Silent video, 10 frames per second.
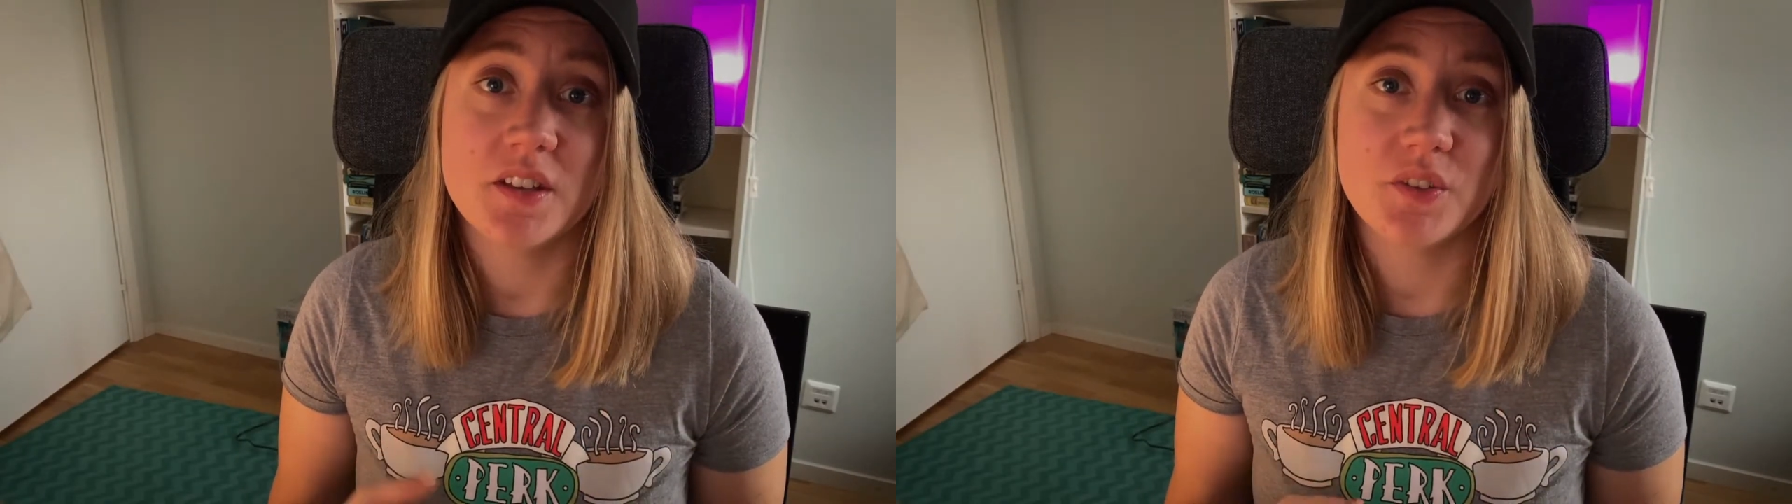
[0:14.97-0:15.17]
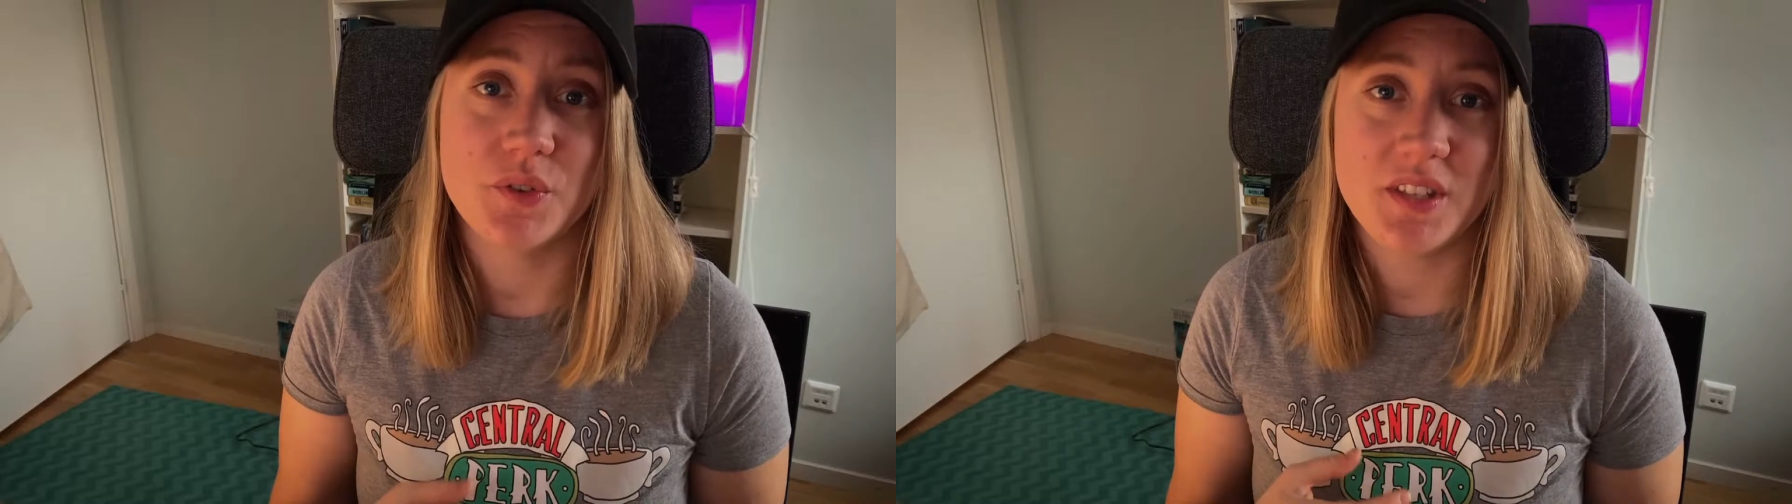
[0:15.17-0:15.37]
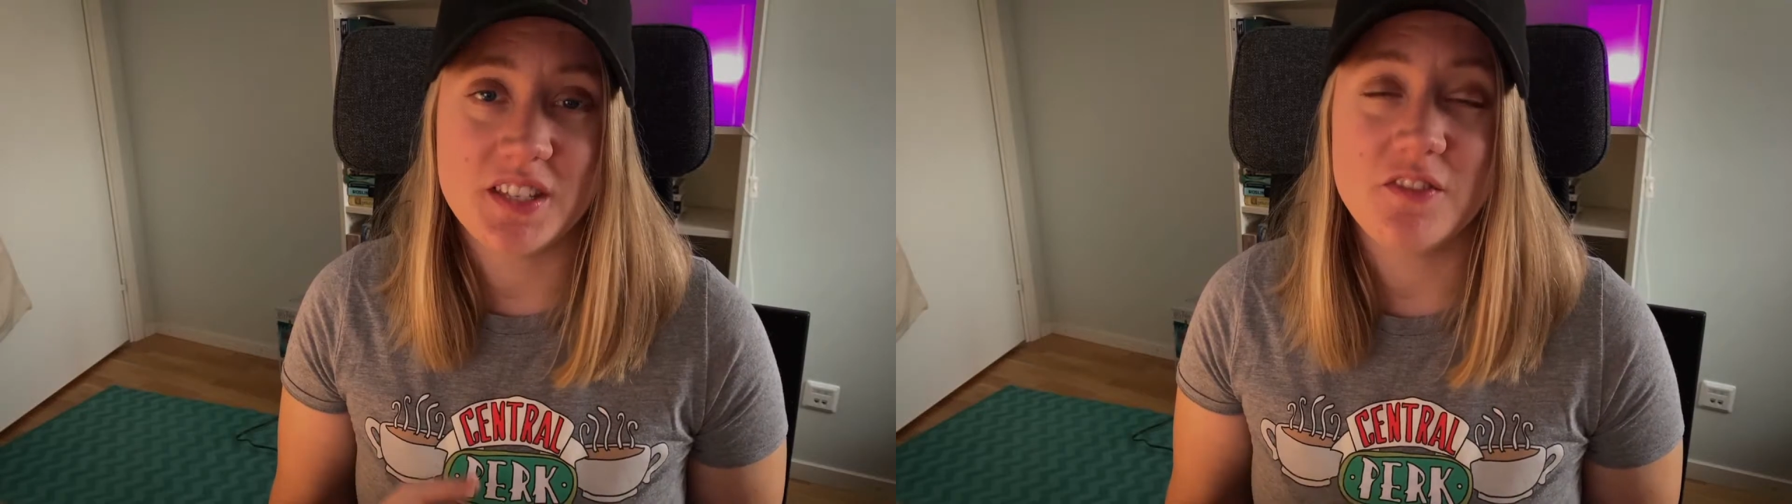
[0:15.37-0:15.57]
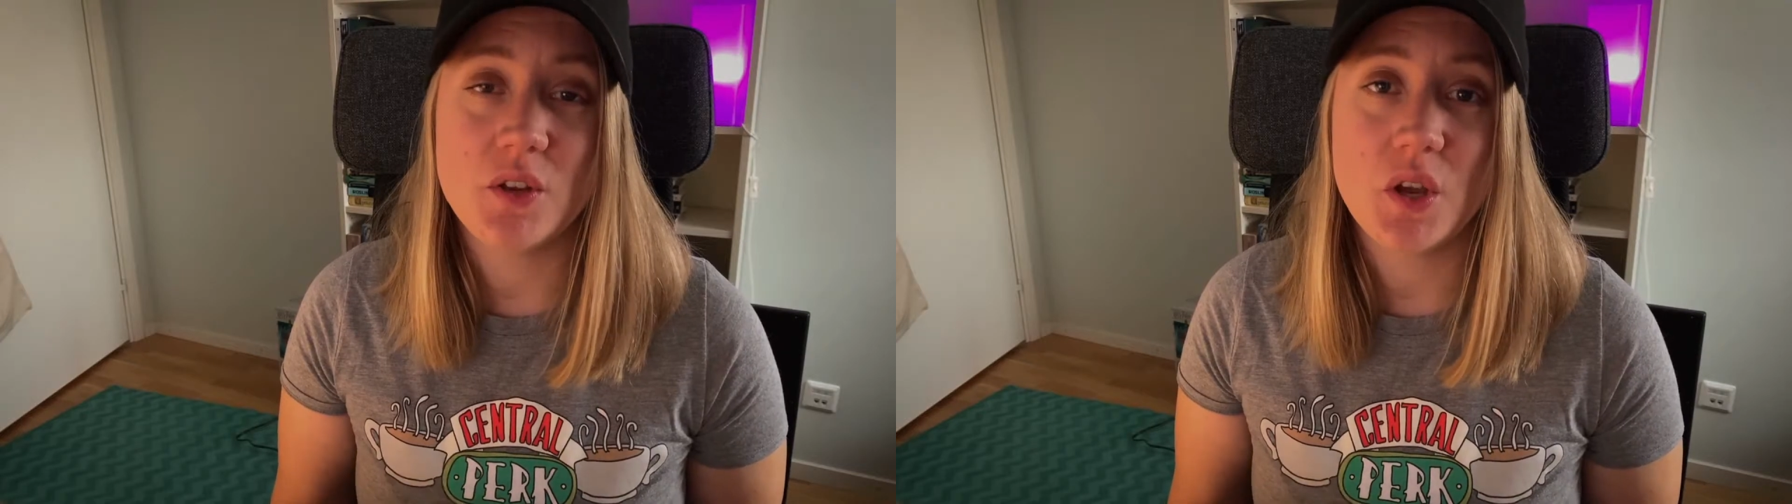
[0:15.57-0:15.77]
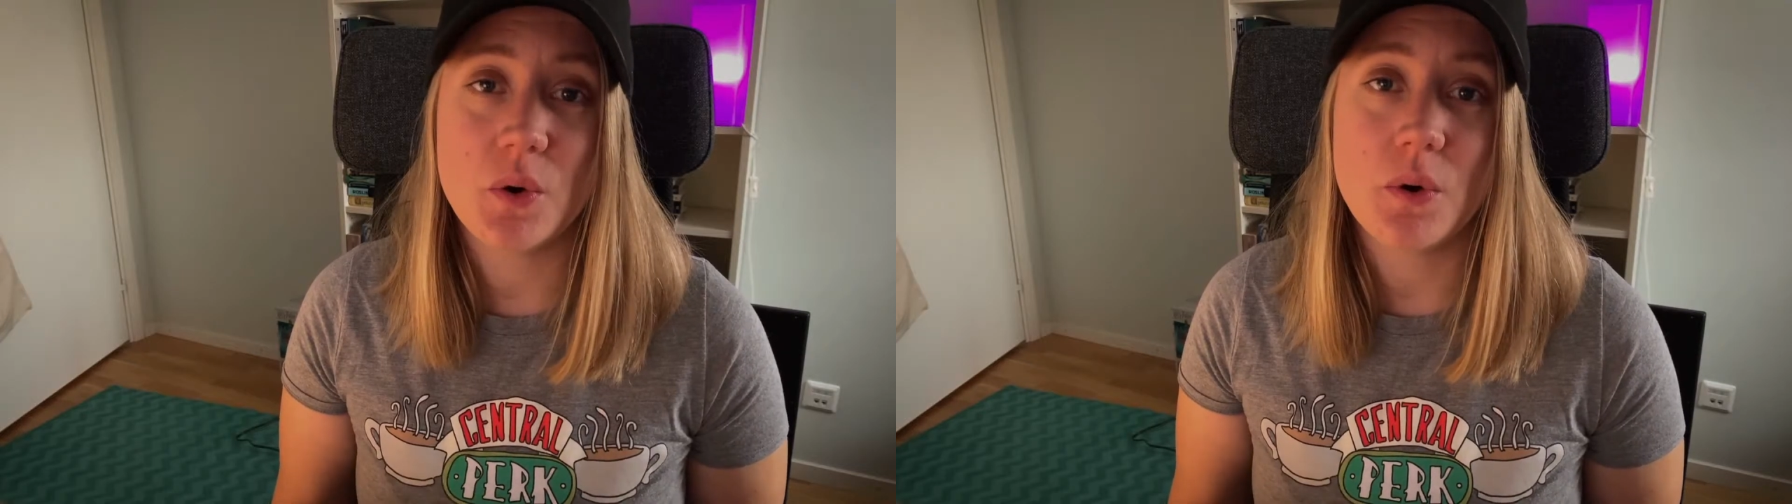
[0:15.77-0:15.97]
So in this
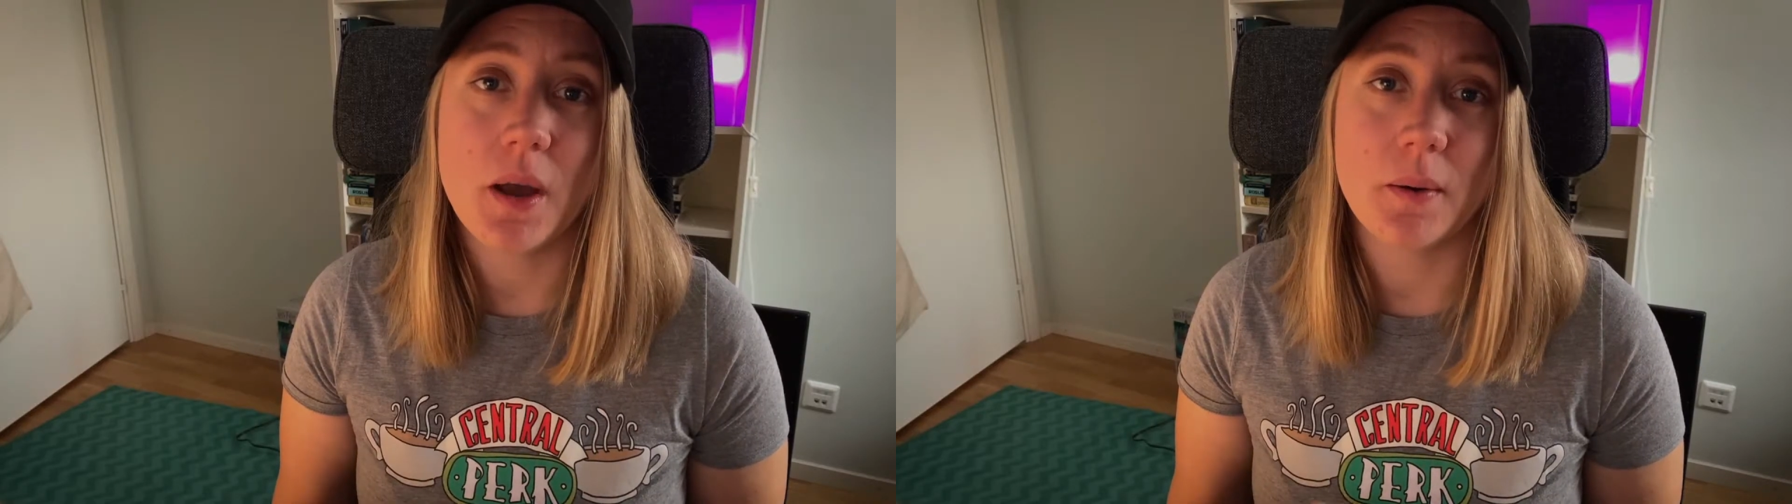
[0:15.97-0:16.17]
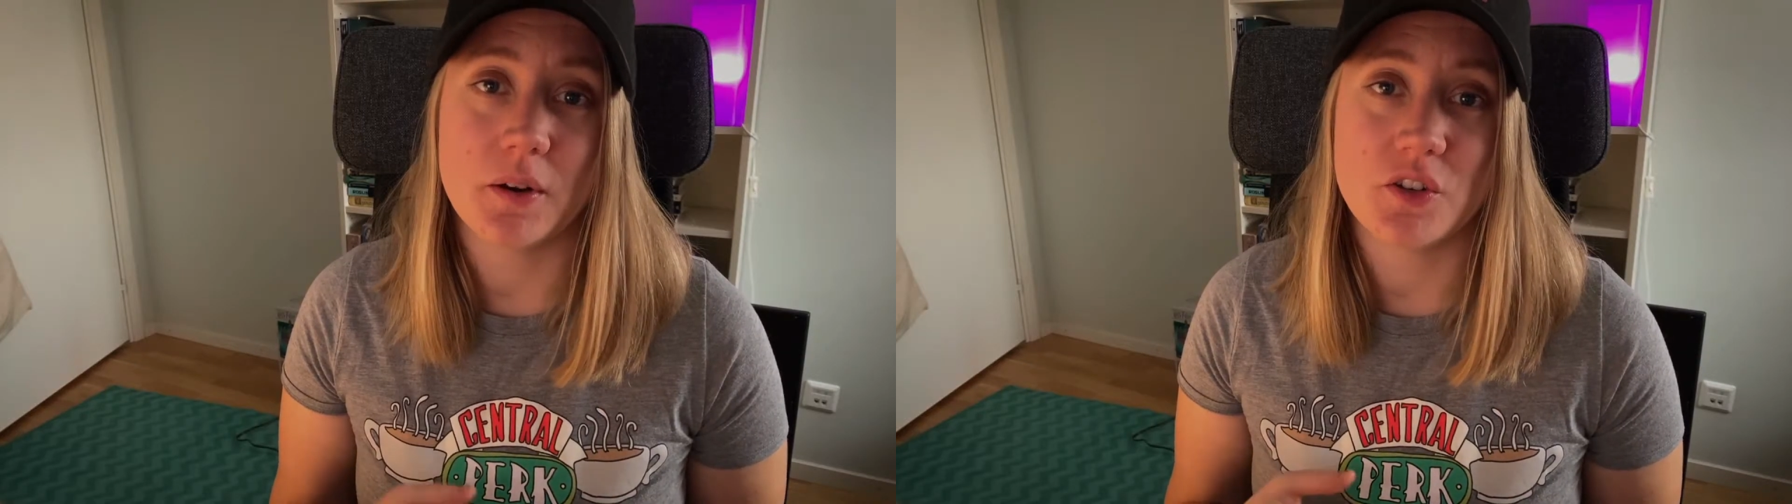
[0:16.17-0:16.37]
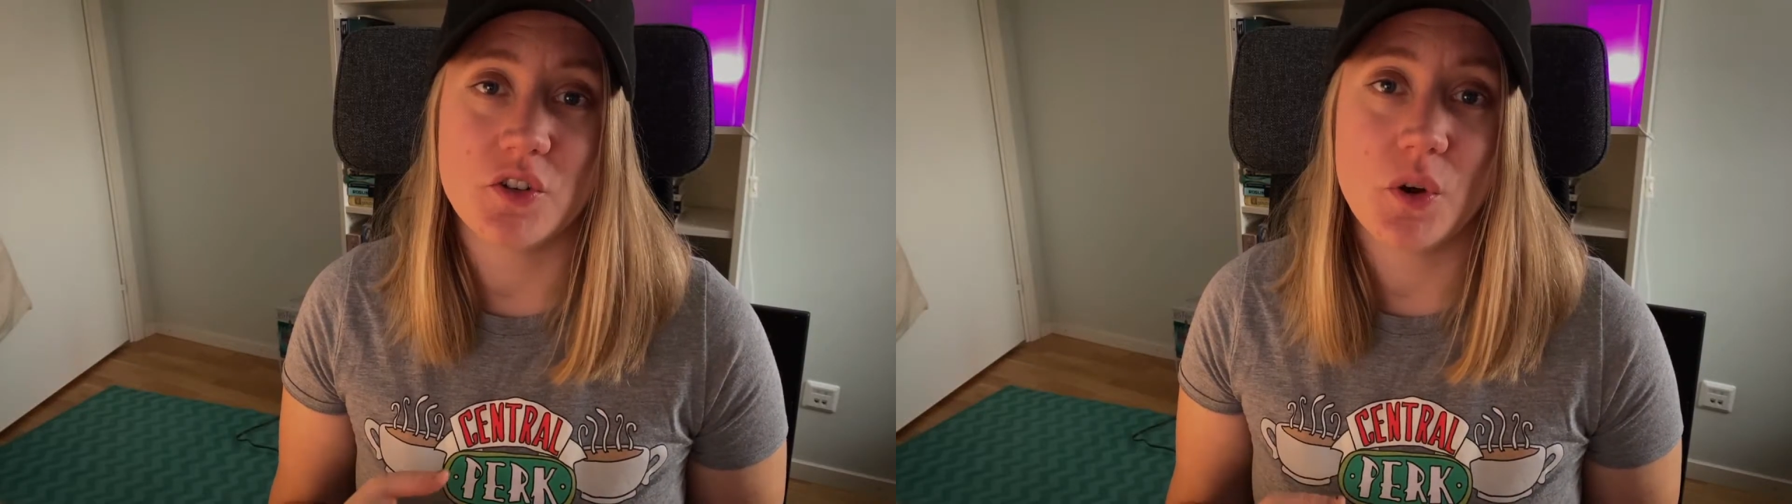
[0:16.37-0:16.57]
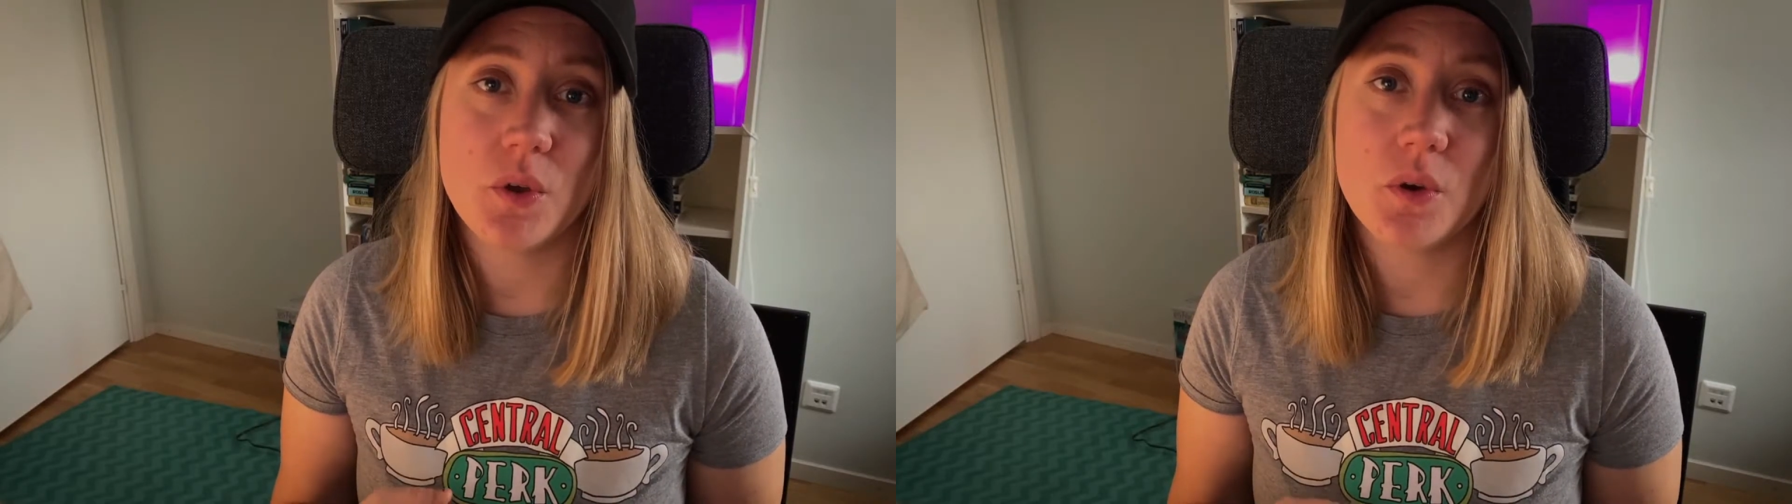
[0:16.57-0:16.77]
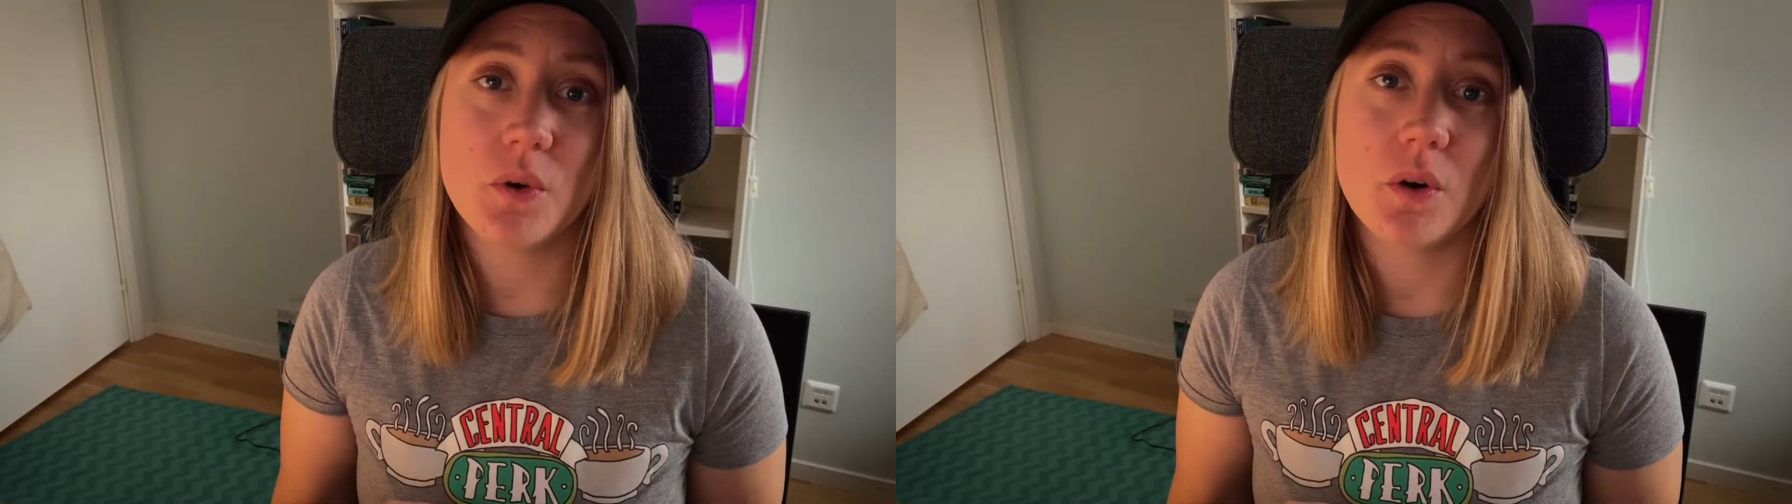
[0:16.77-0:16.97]
video, I'm gonna show
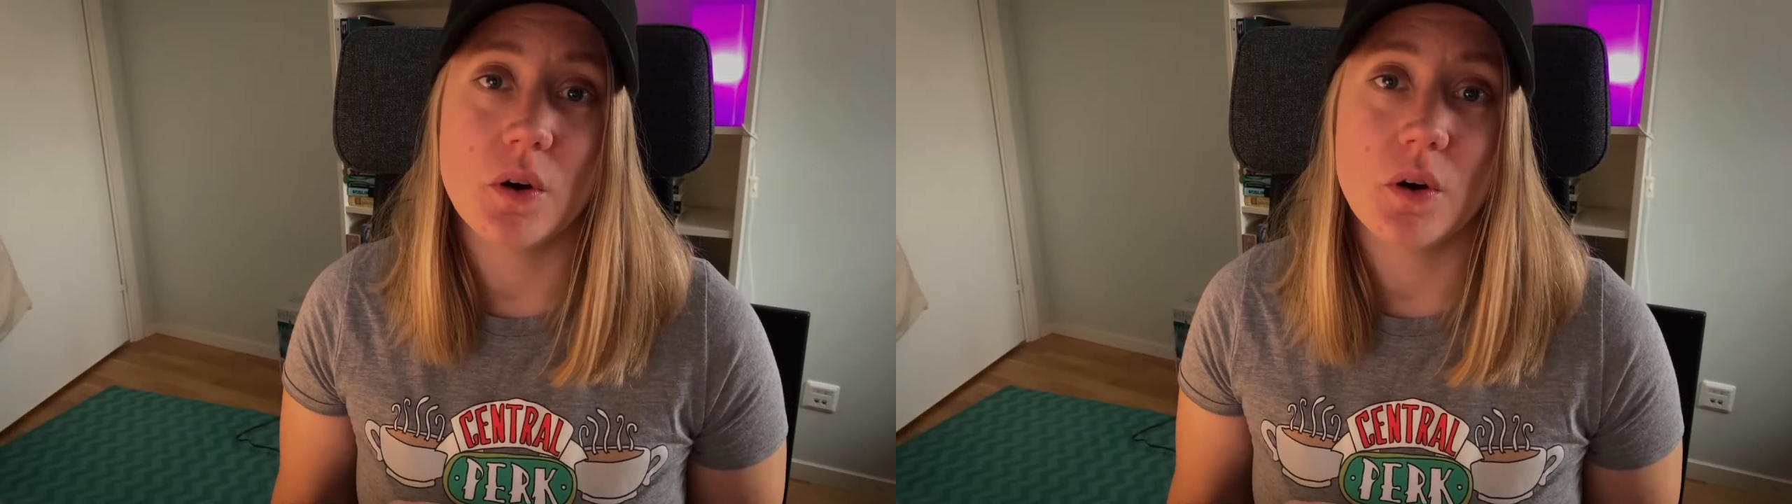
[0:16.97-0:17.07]
you